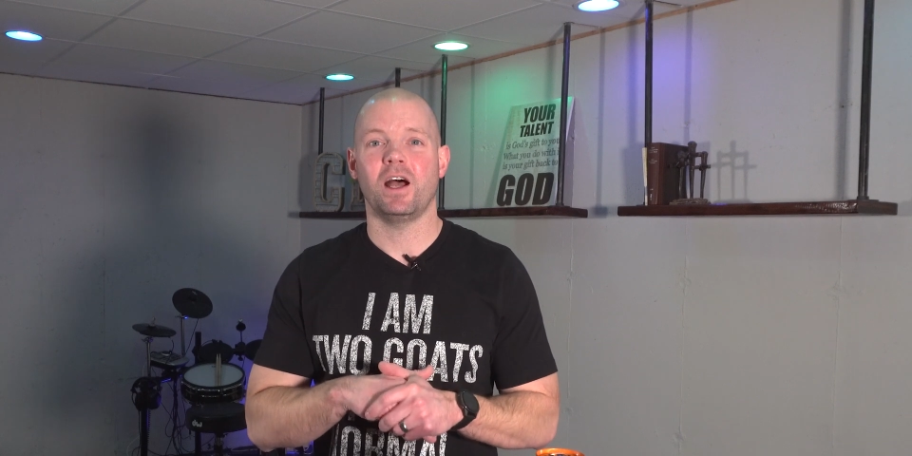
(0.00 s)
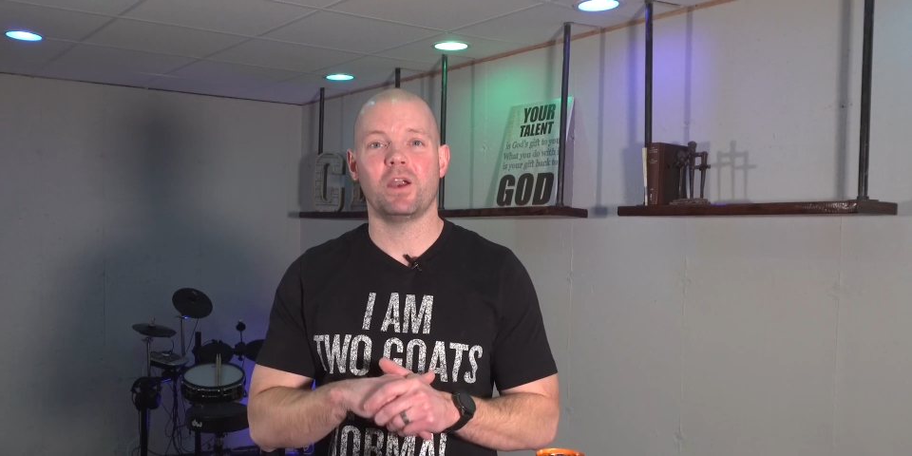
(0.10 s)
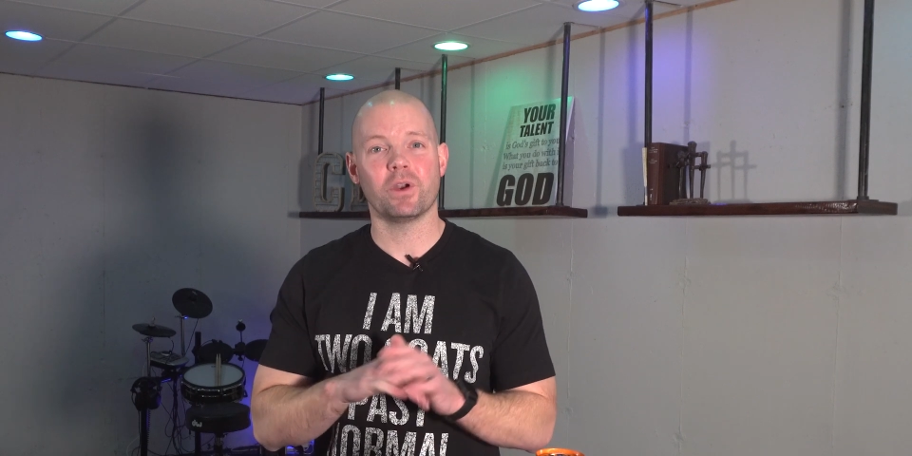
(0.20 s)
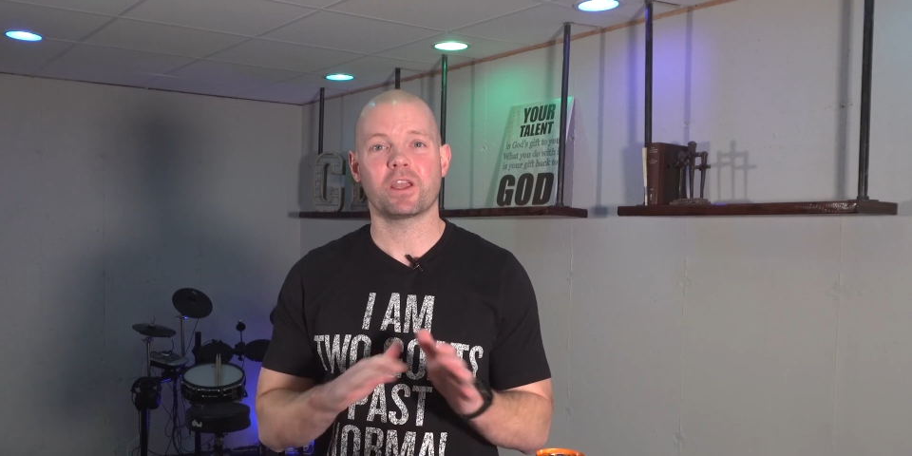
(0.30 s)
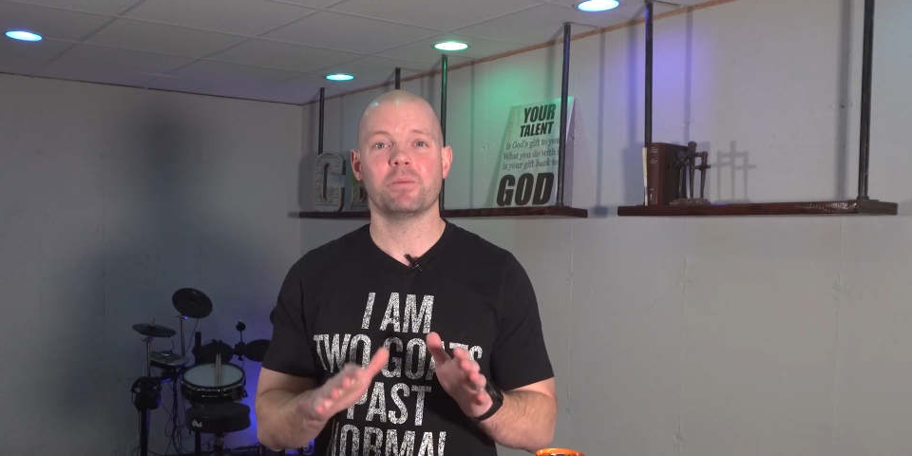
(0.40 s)
I
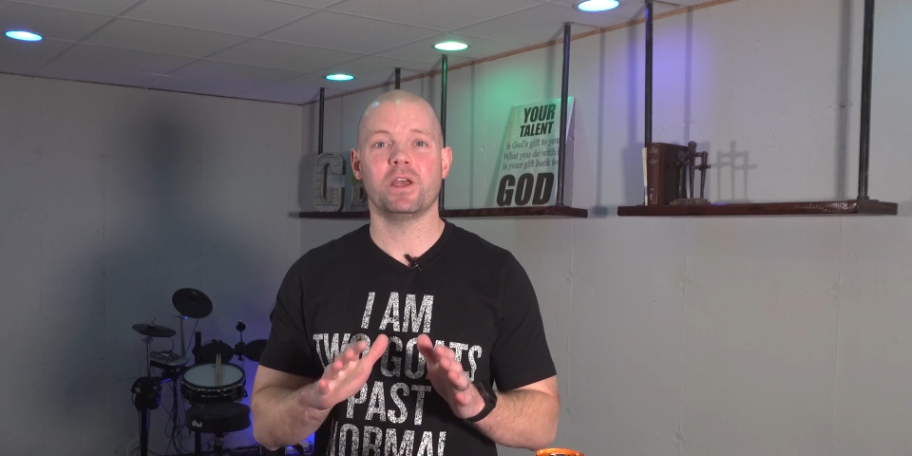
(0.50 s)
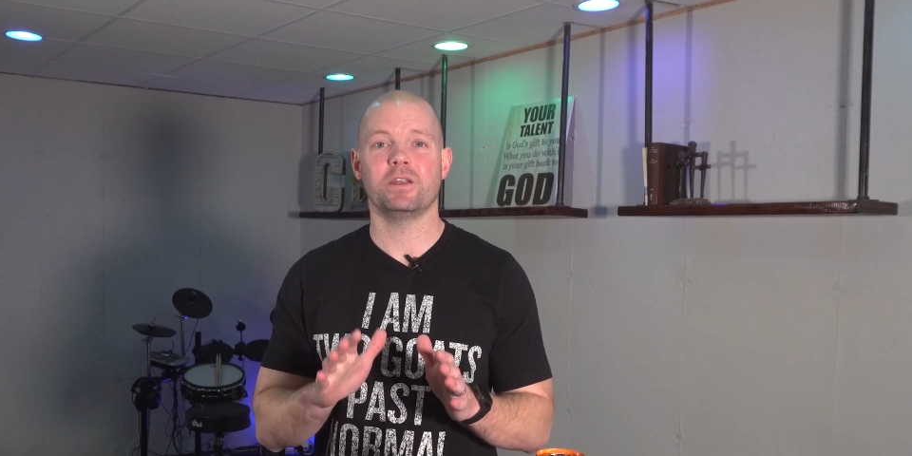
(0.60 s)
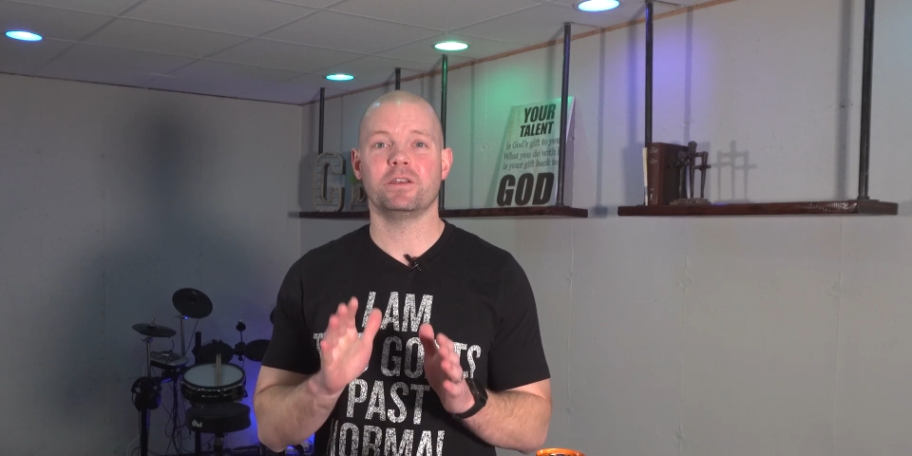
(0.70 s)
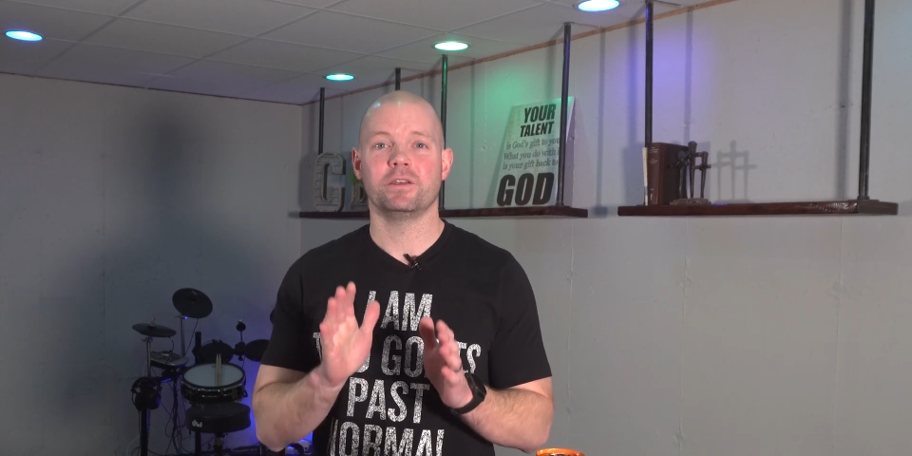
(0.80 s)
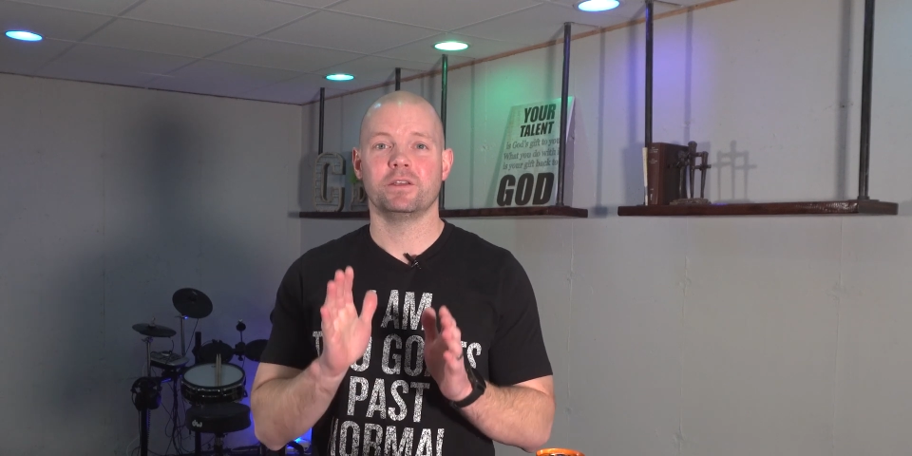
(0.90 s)

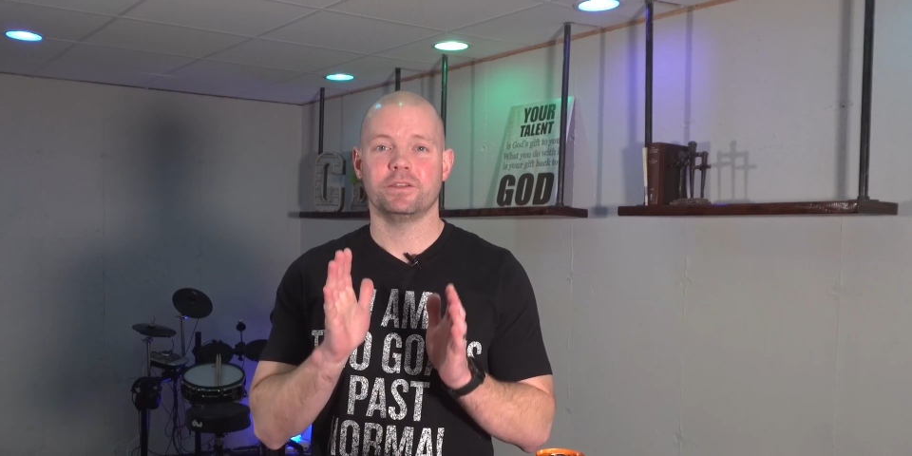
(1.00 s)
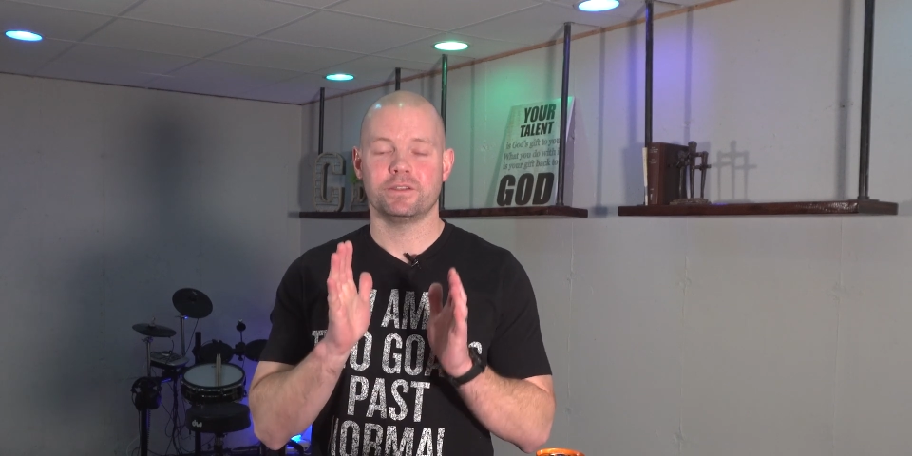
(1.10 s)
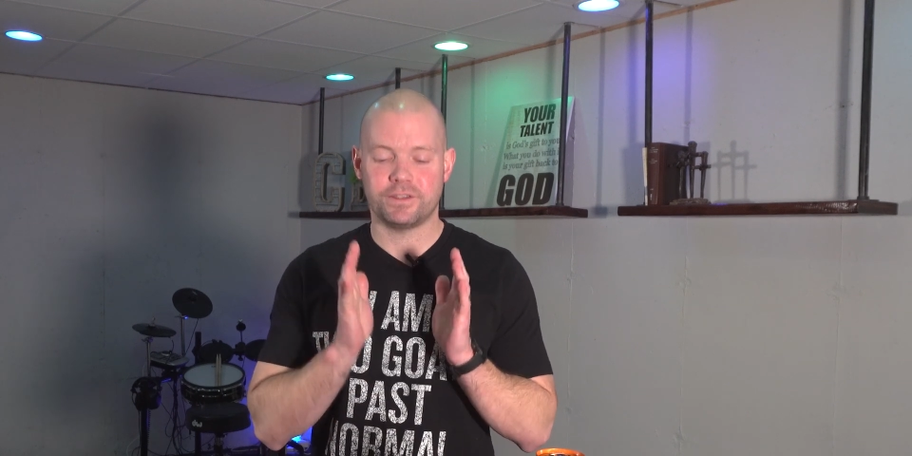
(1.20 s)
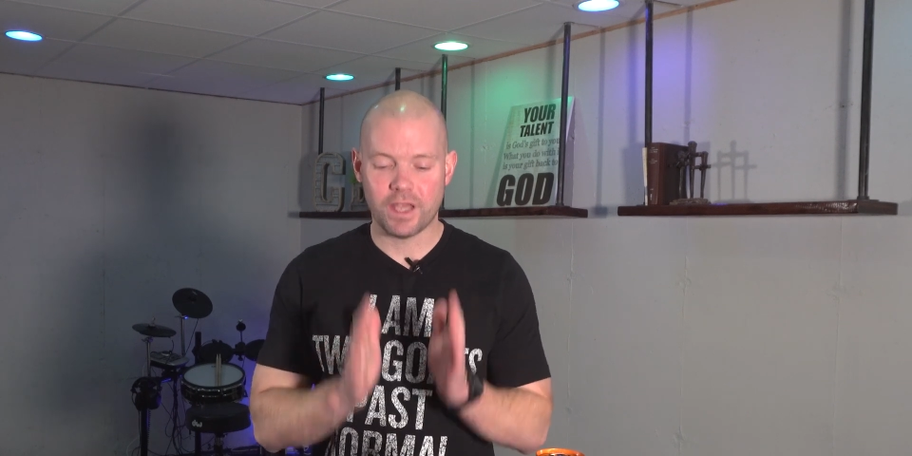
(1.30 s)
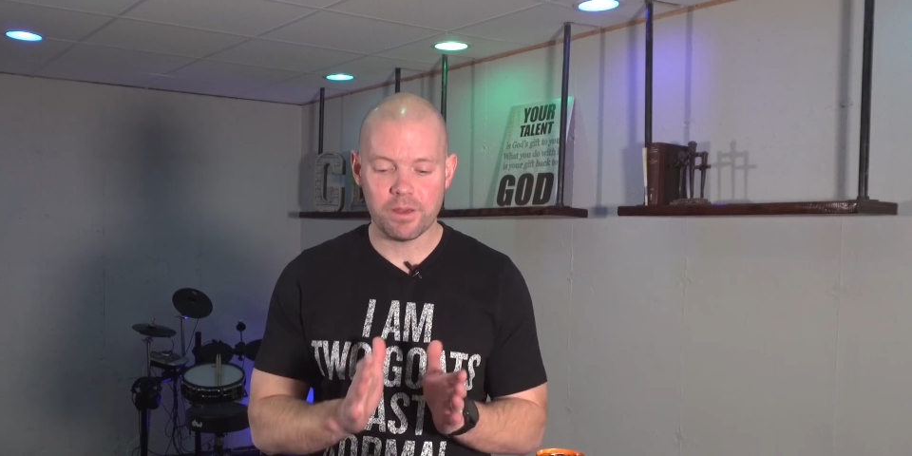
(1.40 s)
recommend
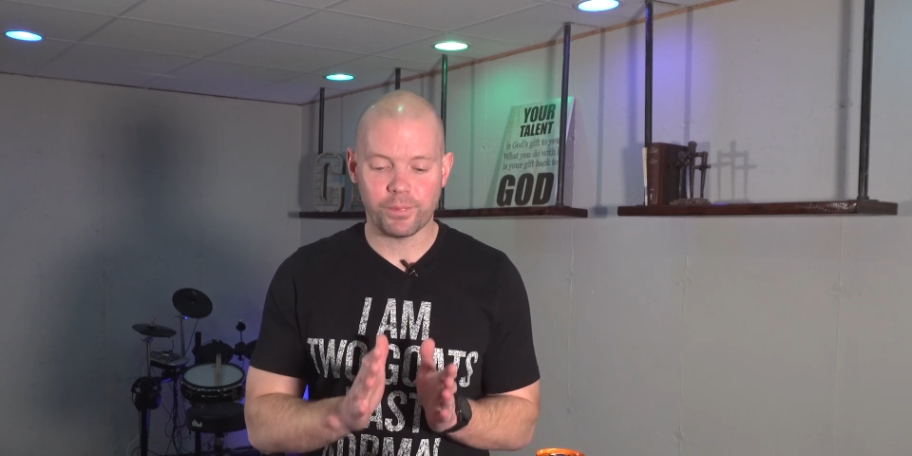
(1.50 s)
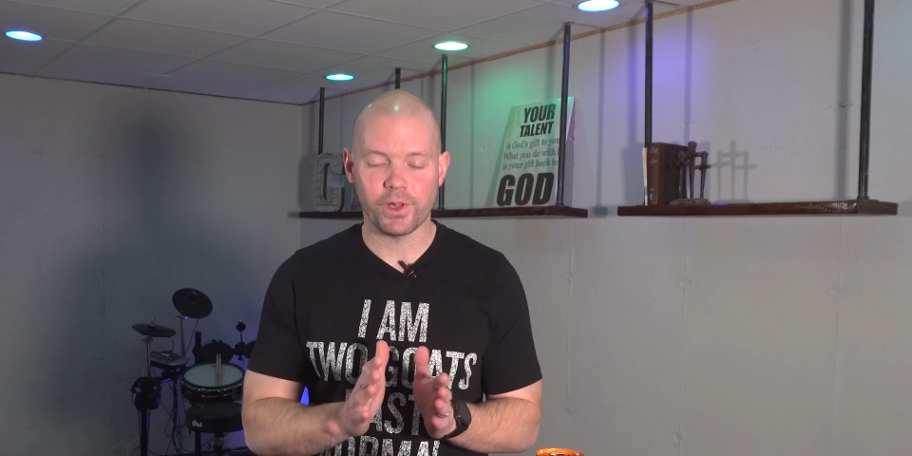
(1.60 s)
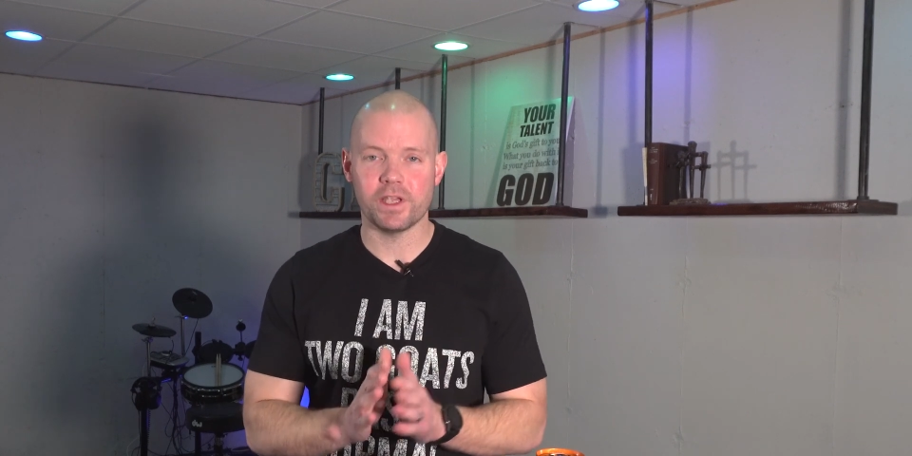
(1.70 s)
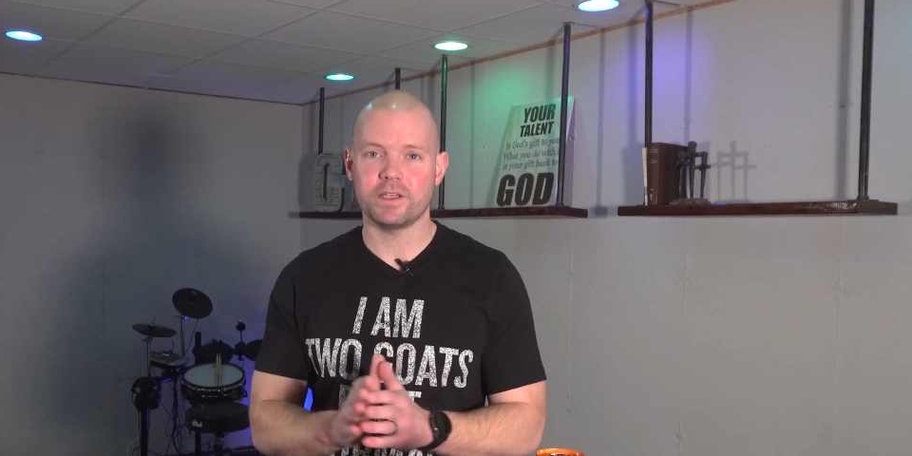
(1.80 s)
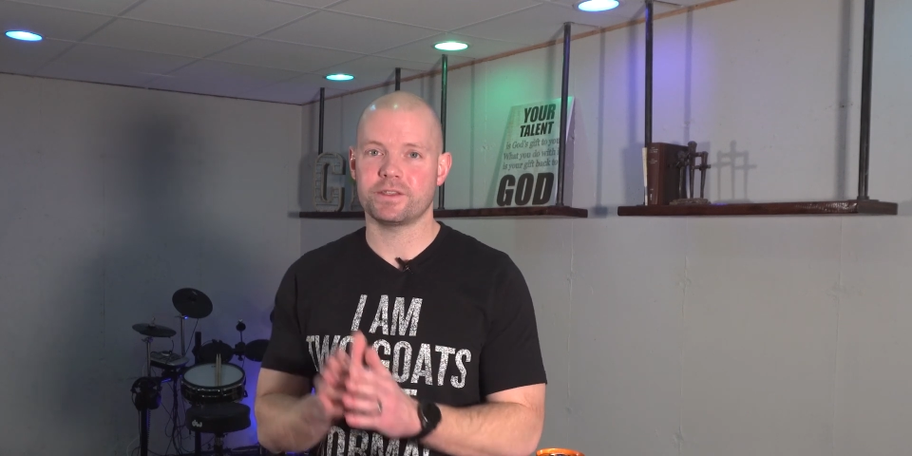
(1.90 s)
same
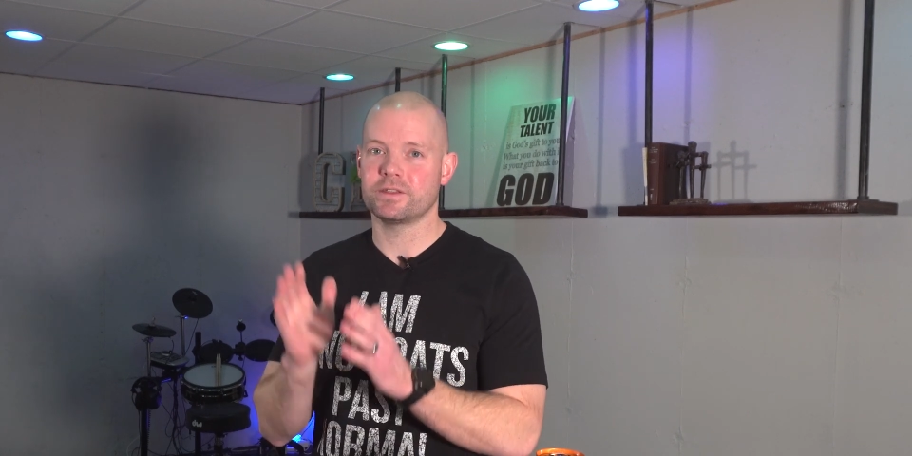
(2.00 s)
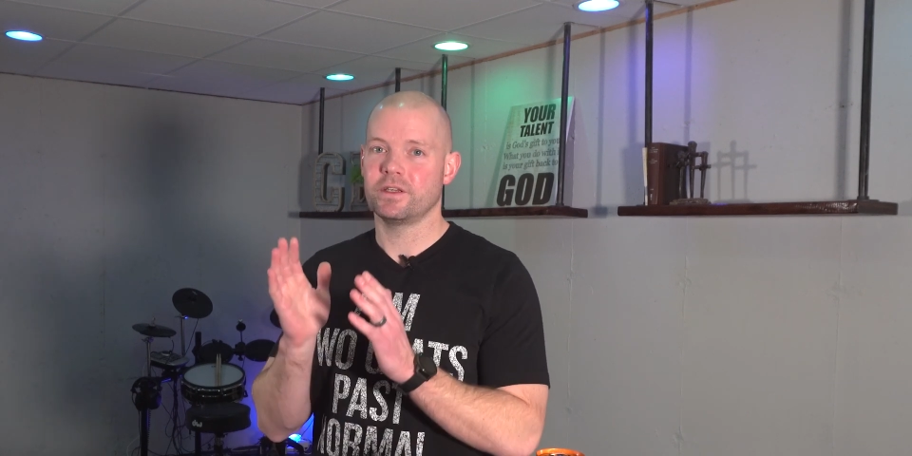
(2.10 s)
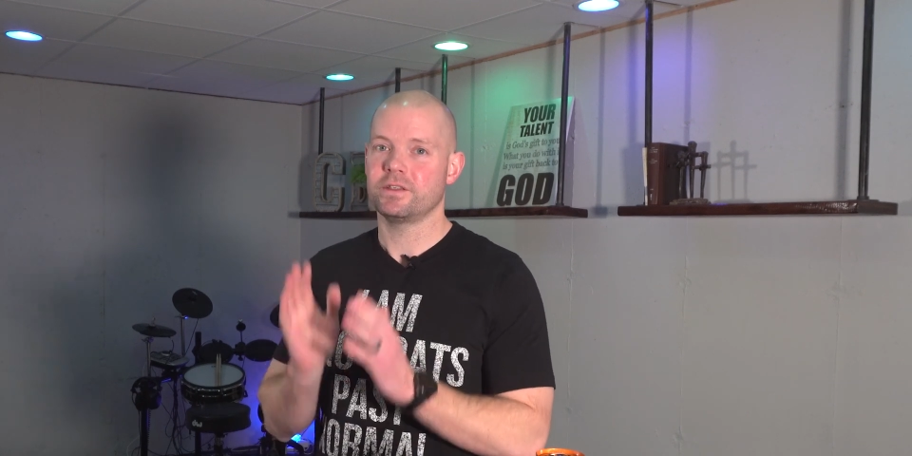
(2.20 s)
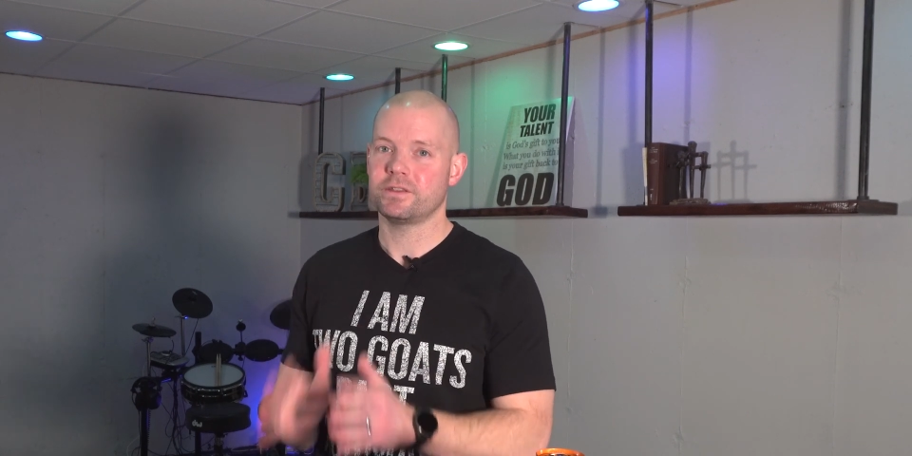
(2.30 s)
place,